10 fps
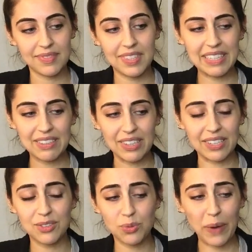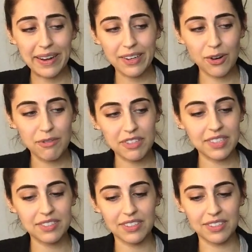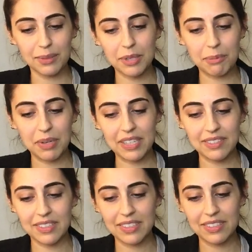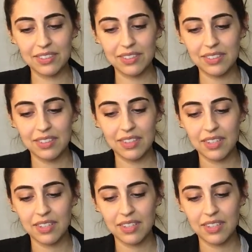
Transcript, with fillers: Seeing you like sweating over this a little bit, Pisces